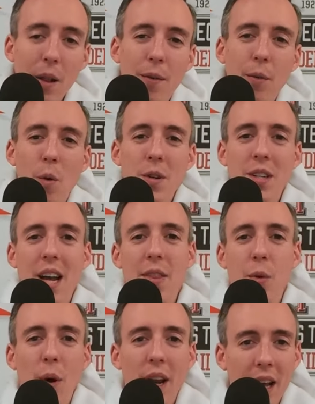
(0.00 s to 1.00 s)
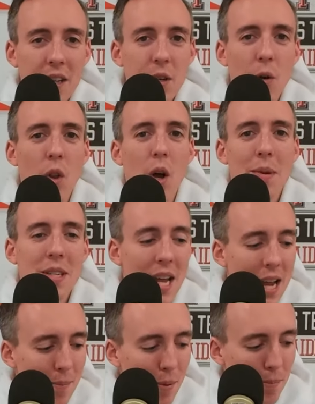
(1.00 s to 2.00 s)
of course, got the win against Oklahoma
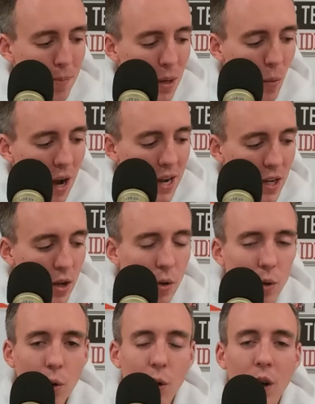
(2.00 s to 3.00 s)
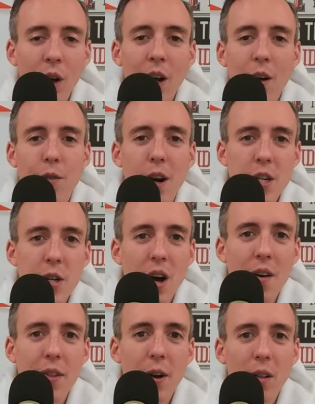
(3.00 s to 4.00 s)
State, but BYU fresh
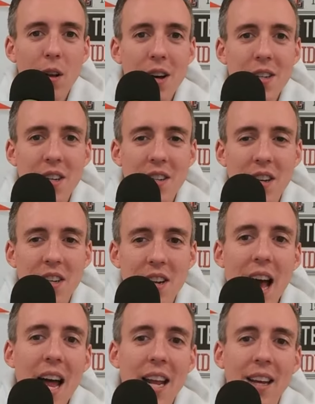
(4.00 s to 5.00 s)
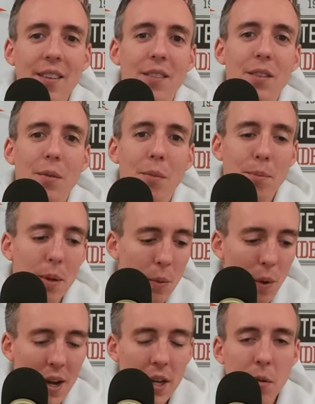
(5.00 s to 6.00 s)
off their loss to Cincinnati, and
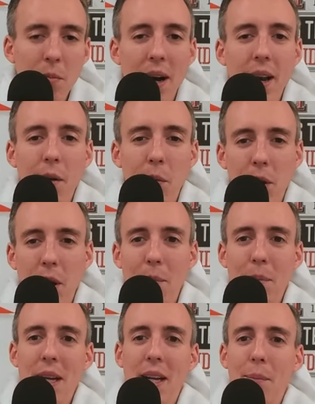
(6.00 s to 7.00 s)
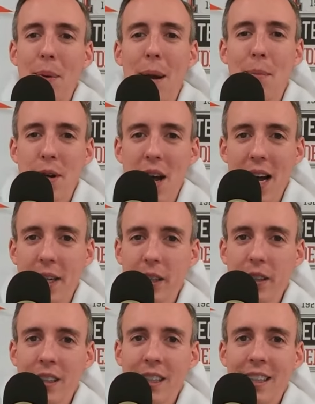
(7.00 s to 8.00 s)
BYU might end up being a paper
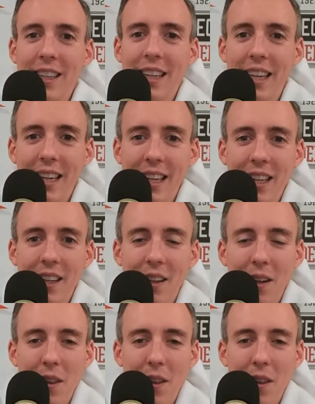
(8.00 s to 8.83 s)
tiger in